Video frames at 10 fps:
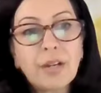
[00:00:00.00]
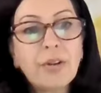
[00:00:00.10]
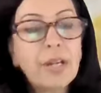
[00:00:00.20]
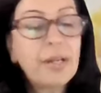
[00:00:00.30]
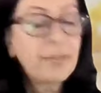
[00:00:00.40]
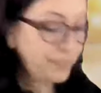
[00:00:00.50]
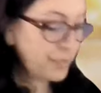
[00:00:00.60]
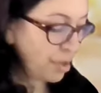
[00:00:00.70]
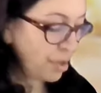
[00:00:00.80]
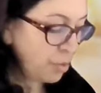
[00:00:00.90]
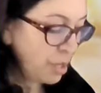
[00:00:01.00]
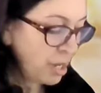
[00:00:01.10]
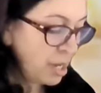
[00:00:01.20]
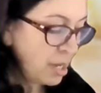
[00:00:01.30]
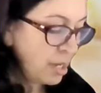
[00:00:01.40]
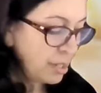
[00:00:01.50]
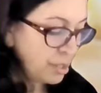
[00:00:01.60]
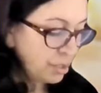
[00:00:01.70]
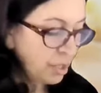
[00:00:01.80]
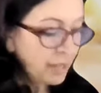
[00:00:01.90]
area. So
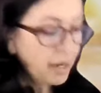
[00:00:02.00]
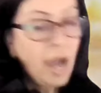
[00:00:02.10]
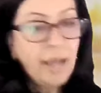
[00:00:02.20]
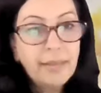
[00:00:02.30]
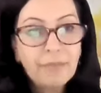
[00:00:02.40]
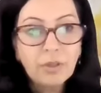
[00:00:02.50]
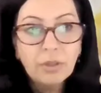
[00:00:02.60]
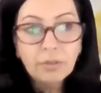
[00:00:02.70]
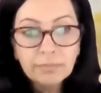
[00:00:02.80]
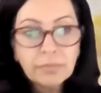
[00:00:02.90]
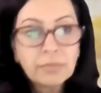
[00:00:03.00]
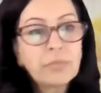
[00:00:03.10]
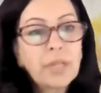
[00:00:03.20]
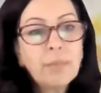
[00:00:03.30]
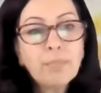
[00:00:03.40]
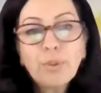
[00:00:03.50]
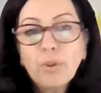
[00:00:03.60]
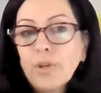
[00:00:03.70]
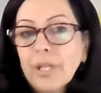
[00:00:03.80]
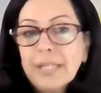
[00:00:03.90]
kind of high level,
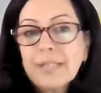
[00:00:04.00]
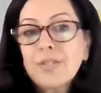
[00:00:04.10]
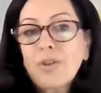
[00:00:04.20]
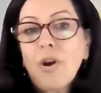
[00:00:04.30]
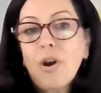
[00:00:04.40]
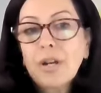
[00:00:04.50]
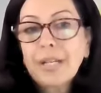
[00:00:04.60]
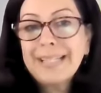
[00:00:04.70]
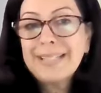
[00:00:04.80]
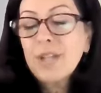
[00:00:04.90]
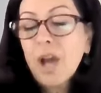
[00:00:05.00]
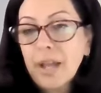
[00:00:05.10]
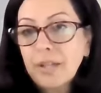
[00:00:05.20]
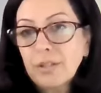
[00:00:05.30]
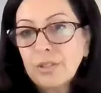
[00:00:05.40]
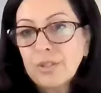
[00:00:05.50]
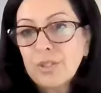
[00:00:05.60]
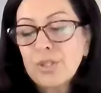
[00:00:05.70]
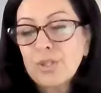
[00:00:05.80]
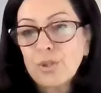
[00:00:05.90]
employees are entitled
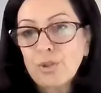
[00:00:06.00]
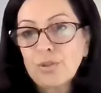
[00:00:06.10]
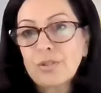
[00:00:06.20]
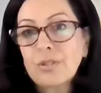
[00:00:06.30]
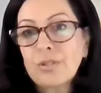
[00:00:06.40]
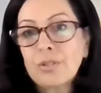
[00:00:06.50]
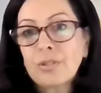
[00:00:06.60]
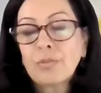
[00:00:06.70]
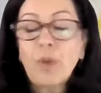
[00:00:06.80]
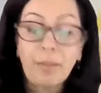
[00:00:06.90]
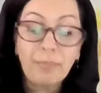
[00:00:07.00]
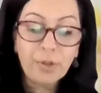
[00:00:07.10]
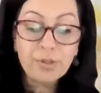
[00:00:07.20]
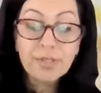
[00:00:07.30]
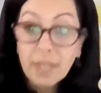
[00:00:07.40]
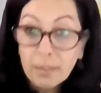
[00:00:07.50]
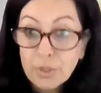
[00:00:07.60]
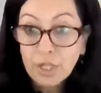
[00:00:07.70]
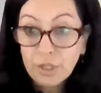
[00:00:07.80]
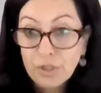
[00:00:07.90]
to they're
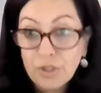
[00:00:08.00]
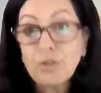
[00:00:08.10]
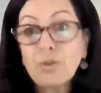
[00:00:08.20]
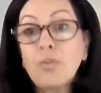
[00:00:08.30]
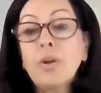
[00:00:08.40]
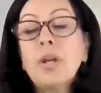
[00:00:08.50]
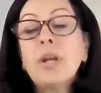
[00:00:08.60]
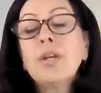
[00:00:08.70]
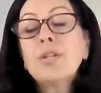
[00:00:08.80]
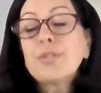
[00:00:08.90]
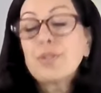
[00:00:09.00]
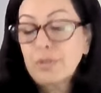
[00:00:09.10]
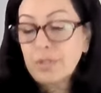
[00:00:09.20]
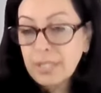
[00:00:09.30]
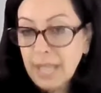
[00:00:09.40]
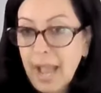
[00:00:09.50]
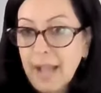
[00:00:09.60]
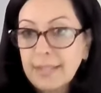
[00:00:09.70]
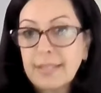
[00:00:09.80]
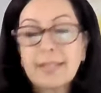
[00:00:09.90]
subject to certain
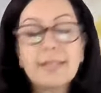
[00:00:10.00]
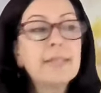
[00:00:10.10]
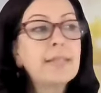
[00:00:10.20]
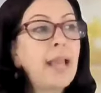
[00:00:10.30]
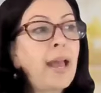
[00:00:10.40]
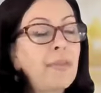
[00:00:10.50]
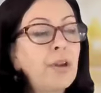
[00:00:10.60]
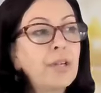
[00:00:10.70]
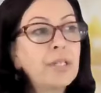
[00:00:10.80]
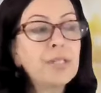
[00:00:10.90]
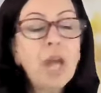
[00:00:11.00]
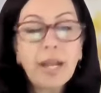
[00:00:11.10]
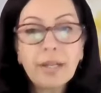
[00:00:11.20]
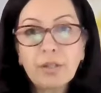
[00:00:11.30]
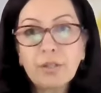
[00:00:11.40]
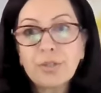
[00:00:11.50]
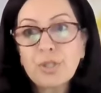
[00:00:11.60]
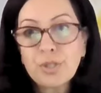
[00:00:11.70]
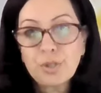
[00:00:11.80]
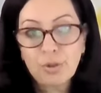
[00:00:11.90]
taxes and they're entitled
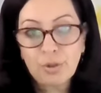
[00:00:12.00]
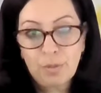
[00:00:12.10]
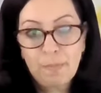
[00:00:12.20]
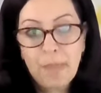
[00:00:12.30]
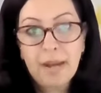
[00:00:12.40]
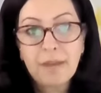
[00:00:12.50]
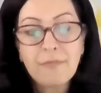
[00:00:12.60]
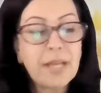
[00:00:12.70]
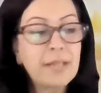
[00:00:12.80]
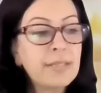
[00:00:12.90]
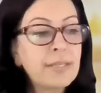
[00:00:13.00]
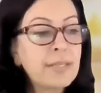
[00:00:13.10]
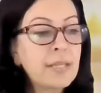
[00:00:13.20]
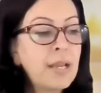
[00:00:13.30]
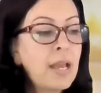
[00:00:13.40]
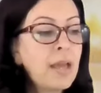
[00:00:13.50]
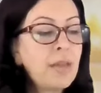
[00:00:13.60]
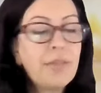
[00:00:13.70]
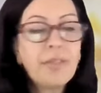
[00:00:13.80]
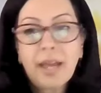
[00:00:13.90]
to certain benefits
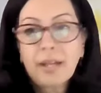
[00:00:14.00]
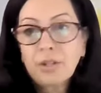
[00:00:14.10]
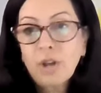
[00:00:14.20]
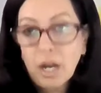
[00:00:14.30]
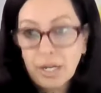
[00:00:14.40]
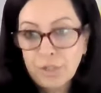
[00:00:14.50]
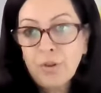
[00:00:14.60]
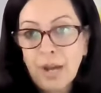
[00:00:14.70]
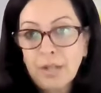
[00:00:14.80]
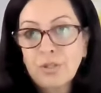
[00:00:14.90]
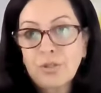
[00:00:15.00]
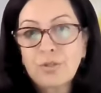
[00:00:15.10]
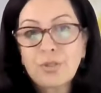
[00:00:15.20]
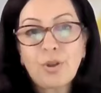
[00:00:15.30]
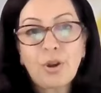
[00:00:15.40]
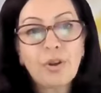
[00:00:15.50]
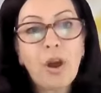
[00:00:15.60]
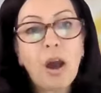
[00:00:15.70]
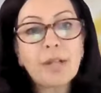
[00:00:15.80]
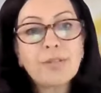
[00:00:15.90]
that contractors are
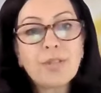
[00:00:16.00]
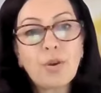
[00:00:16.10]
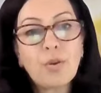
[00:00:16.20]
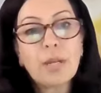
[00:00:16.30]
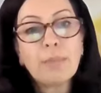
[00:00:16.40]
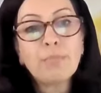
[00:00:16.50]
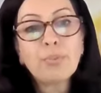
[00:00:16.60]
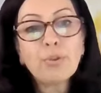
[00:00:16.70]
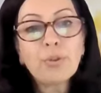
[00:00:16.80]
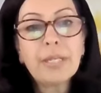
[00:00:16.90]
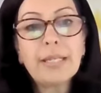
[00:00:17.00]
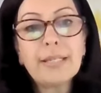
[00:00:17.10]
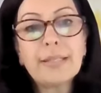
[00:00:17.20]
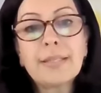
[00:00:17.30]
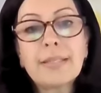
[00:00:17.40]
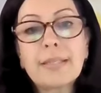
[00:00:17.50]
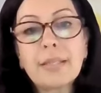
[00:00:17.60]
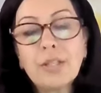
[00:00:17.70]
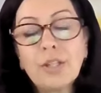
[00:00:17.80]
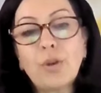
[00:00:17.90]
not. So
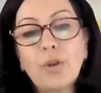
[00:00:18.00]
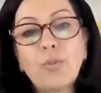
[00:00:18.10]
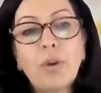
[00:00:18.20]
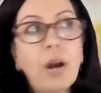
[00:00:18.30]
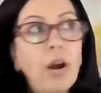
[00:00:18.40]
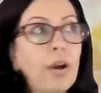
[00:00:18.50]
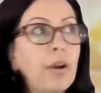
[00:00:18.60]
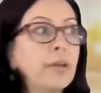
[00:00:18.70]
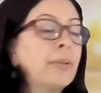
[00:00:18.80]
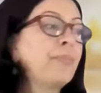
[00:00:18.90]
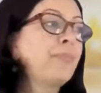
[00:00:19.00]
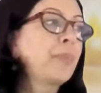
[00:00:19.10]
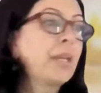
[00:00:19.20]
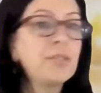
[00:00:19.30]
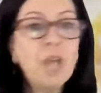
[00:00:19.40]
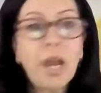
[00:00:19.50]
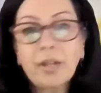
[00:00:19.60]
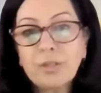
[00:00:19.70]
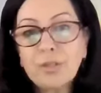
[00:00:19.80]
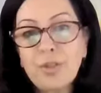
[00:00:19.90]
employees, are
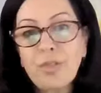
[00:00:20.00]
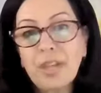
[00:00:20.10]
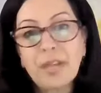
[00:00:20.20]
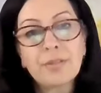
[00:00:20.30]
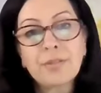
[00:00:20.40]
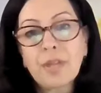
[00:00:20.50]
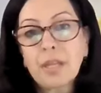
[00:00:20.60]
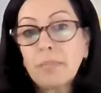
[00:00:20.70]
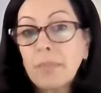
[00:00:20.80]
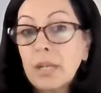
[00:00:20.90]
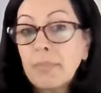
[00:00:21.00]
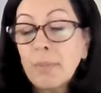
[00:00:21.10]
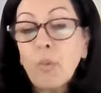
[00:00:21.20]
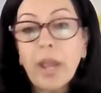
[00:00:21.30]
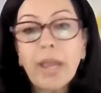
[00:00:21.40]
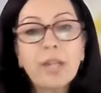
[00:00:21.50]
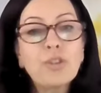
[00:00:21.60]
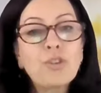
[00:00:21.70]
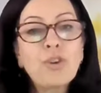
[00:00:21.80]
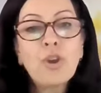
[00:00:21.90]
entitled to things like minimum
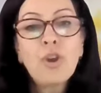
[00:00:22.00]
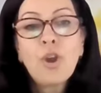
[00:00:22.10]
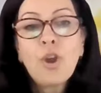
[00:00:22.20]
wage,